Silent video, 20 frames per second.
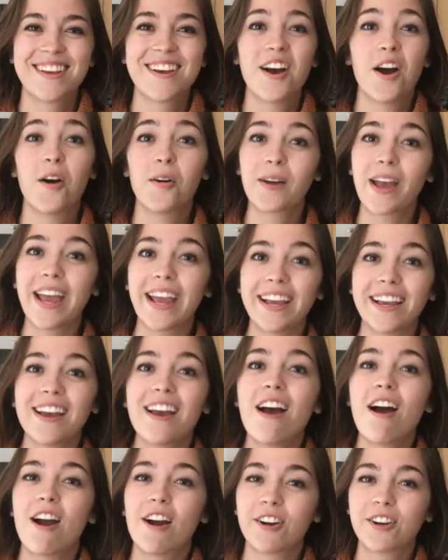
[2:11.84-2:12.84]
Okay,
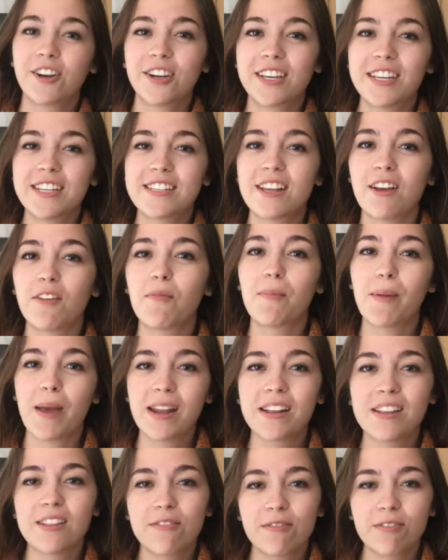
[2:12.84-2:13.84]
our cookies have
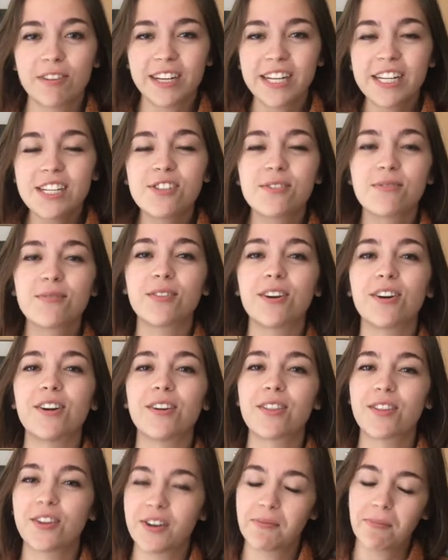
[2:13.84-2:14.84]
been in the fridge
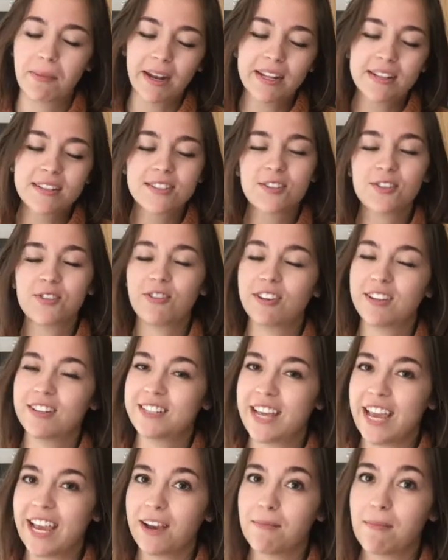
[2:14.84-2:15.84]
for 30 minutes, so you can
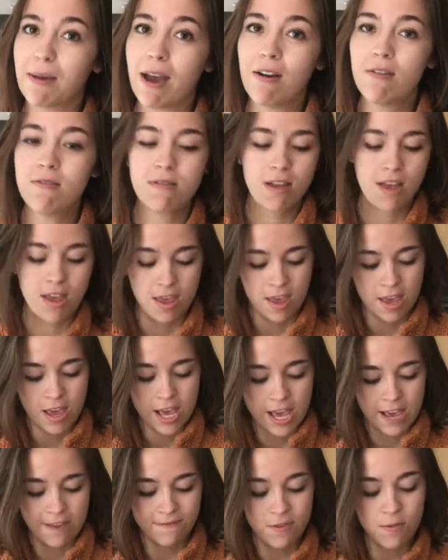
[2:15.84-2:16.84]
take them out.
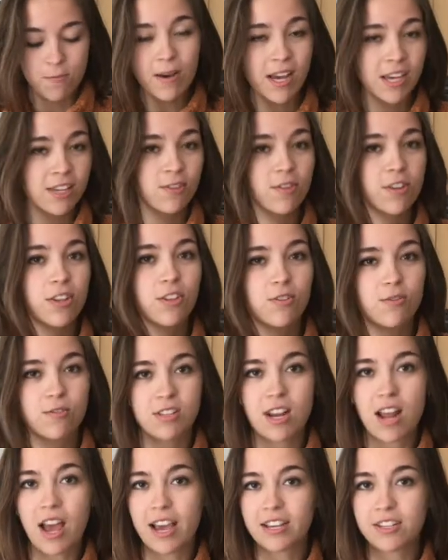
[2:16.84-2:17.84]
If you want, you can use
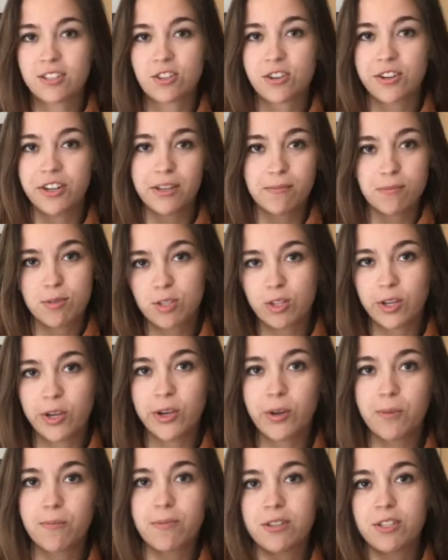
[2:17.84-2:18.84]
an ice cream
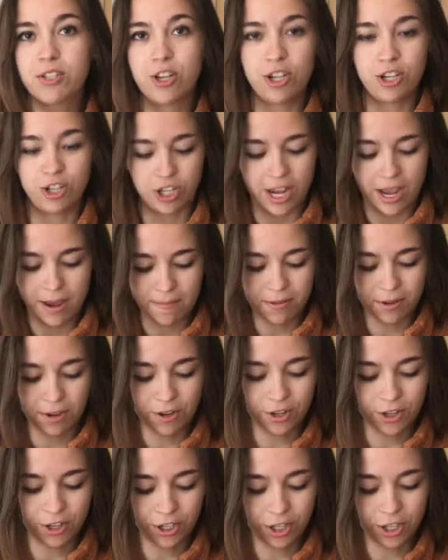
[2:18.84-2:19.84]
scoop to shape your
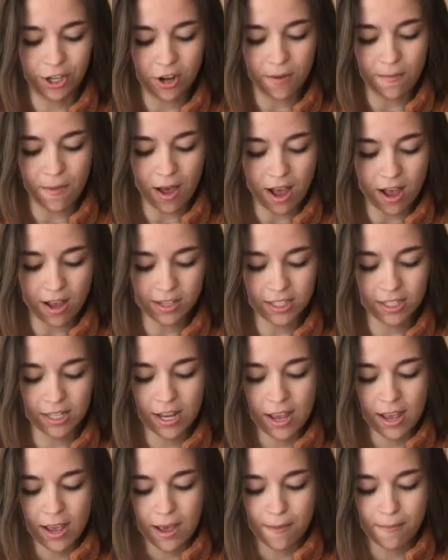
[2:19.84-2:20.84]
cookie dough balls,
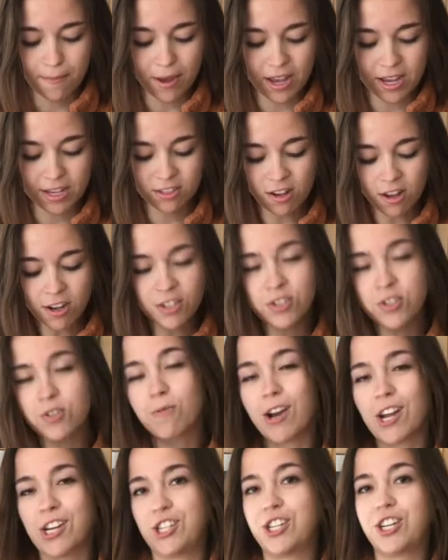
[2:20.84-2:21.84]
but as long as you
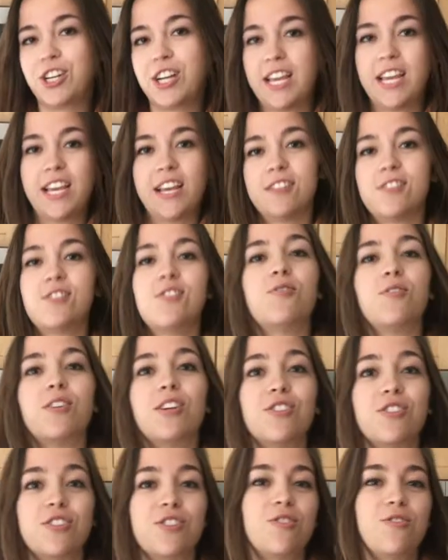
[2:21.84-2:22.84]
wash your hands, you
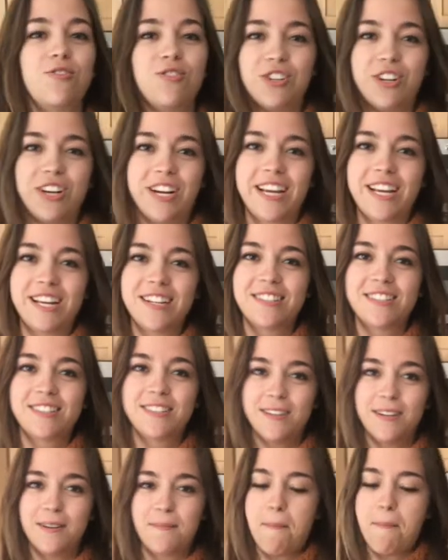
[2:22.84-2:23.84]
can just use your hands.
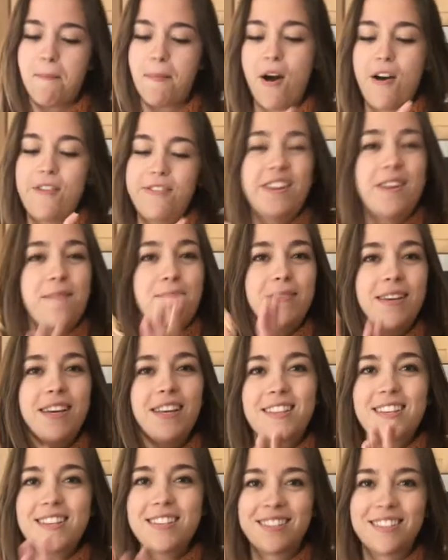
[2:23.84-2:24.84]
Ball it up
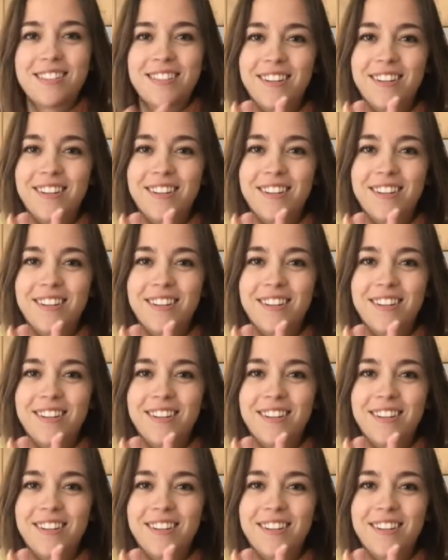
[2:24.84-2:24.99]
like this.